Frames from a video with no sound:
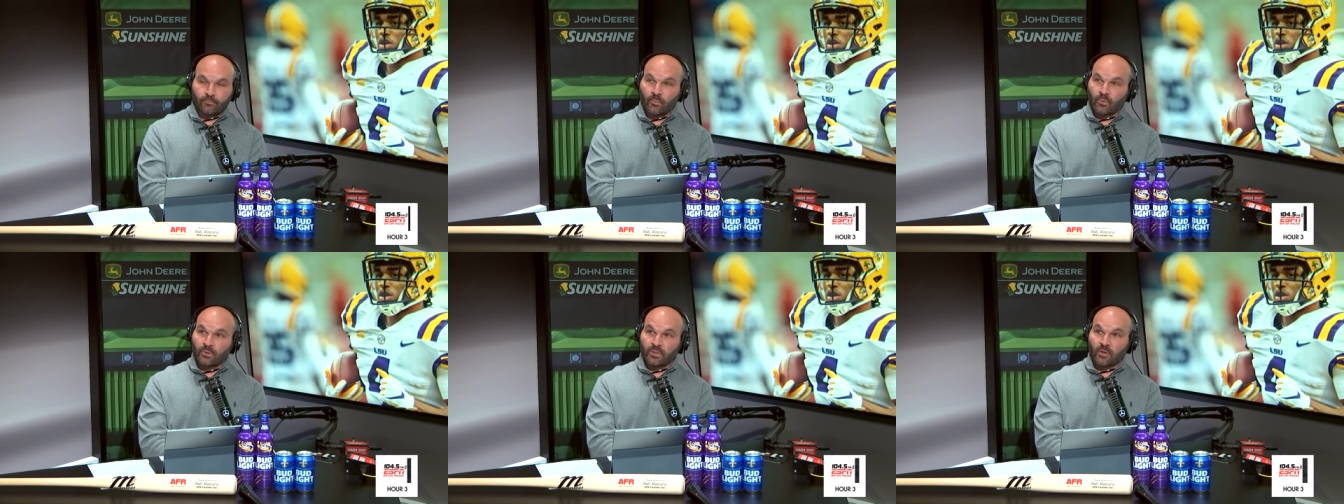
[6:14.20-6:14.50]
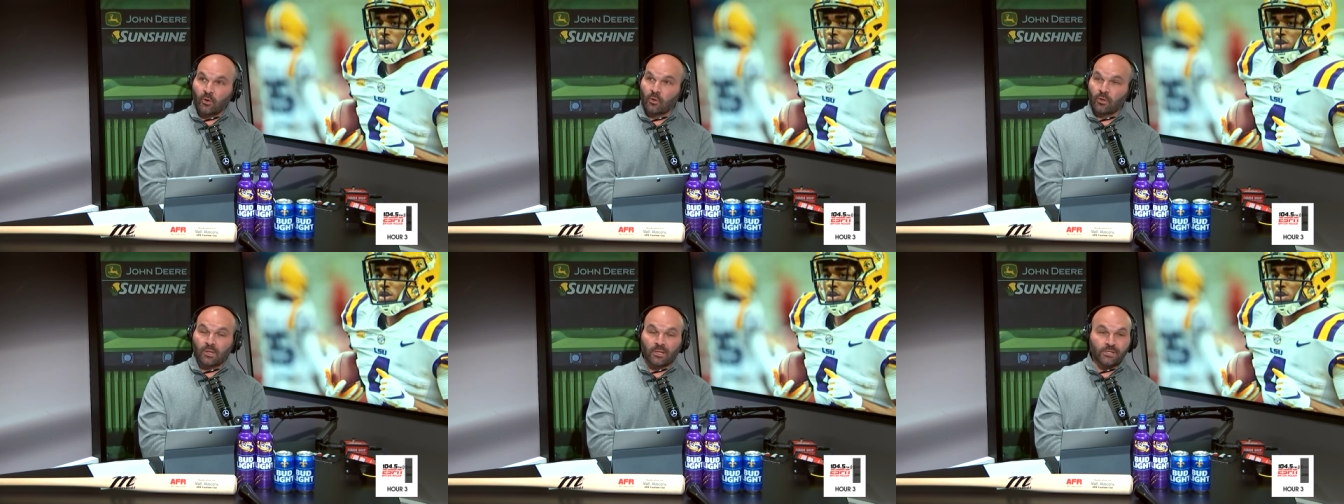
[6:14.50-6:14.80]
with
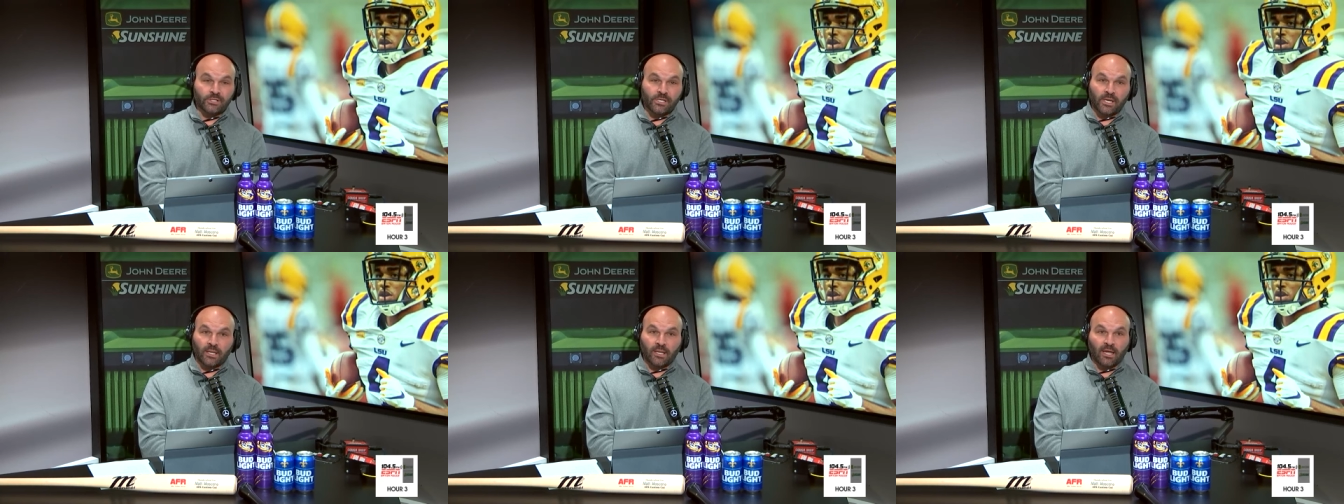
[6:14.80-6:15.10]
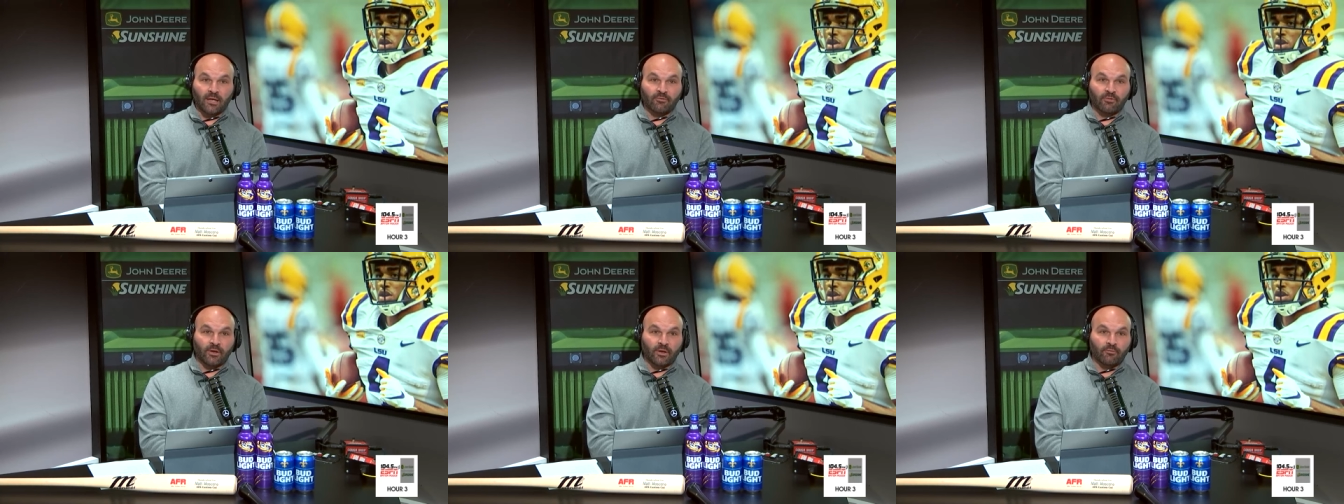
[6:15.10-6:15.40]
the old cliche,
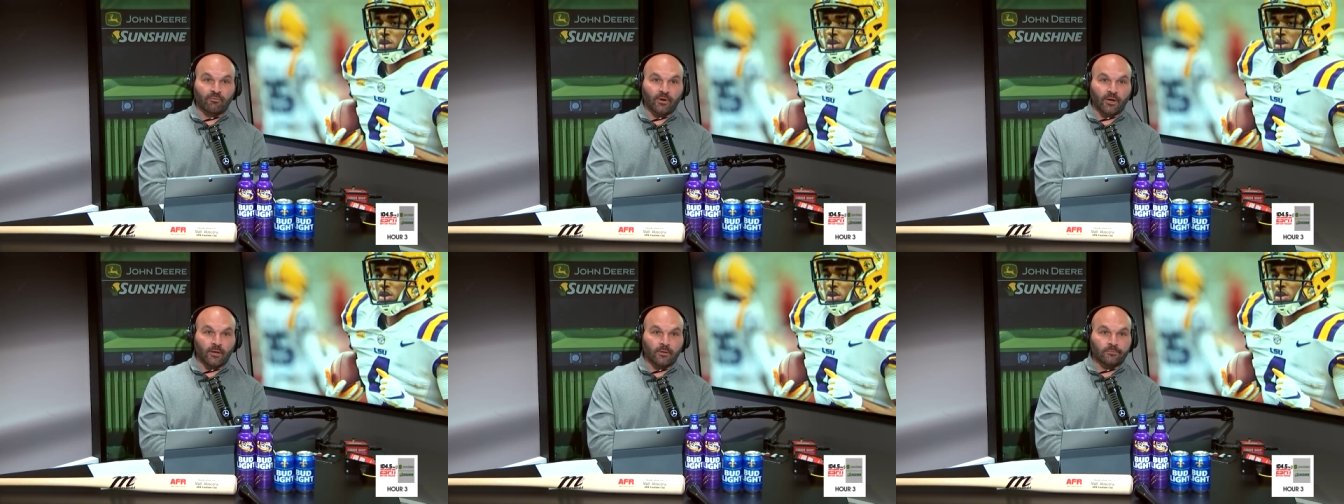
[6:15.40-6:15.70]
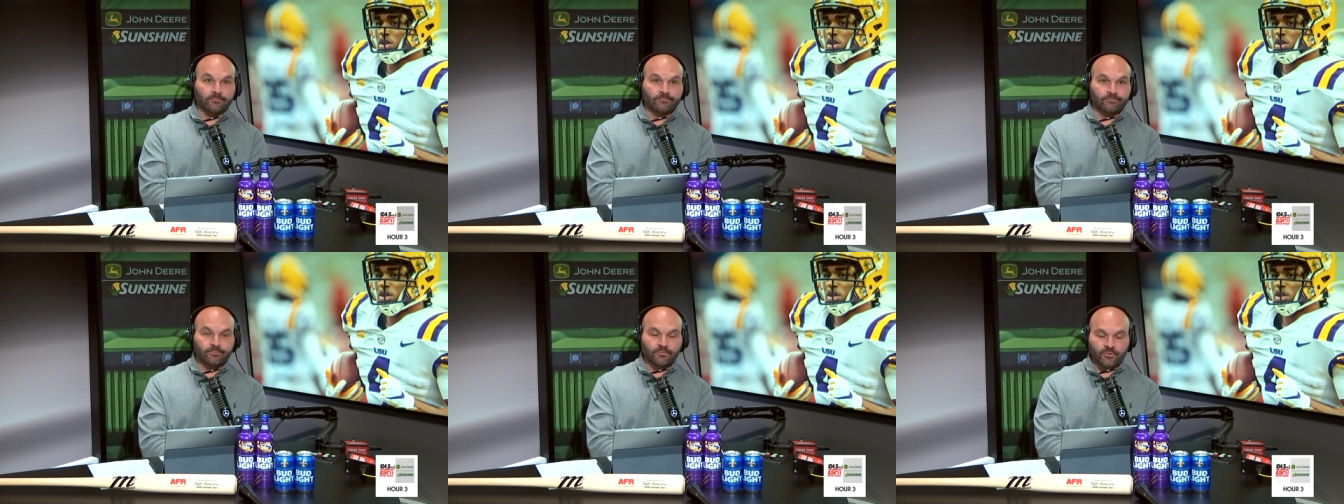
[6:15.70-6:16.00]
life ain't fair.
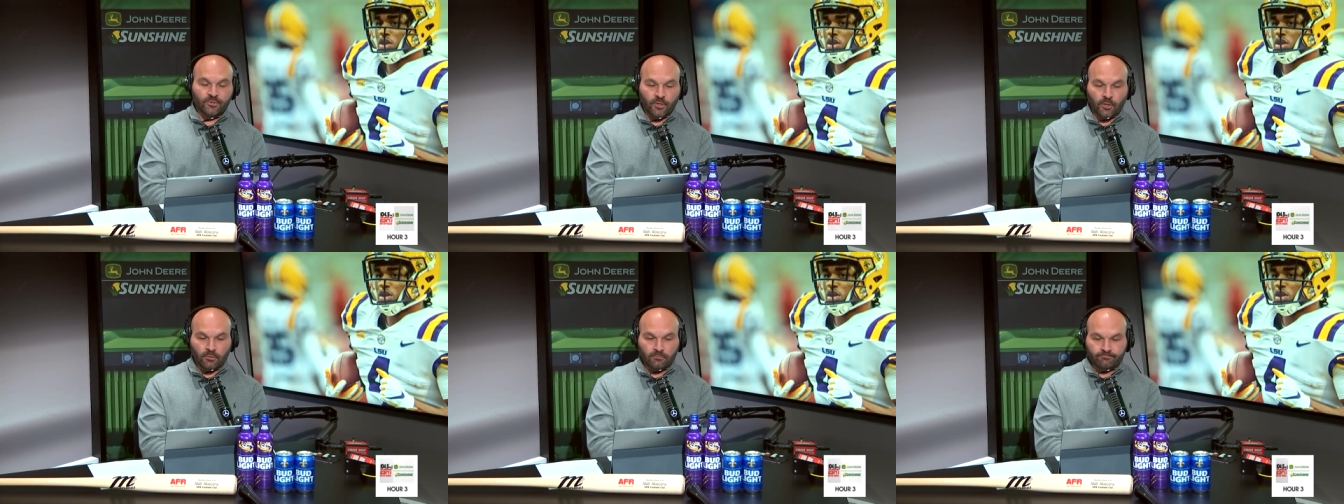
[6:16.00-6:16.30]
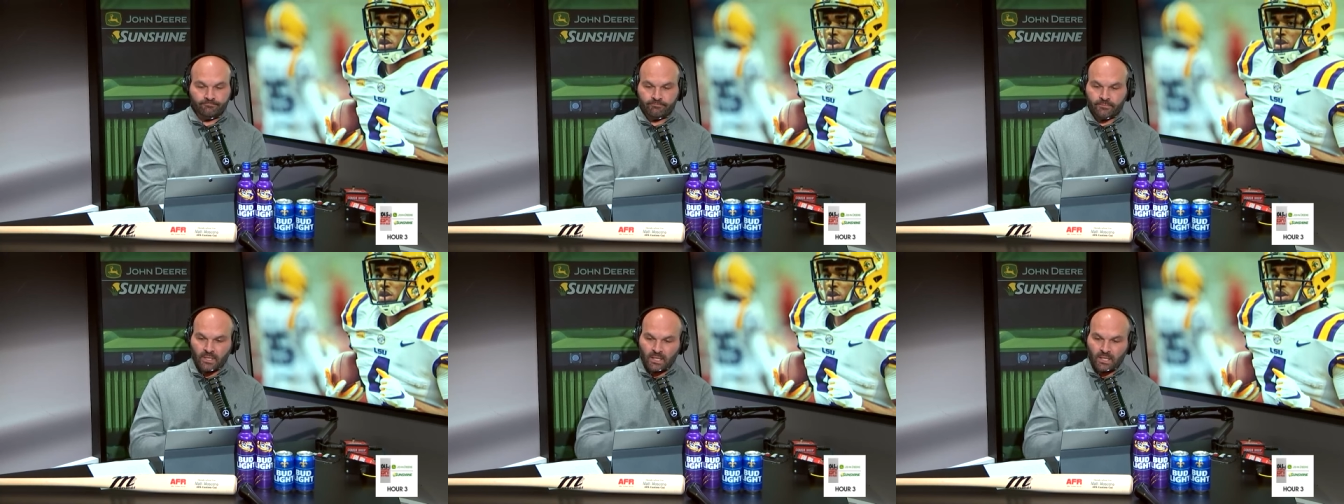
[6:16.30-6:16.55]
So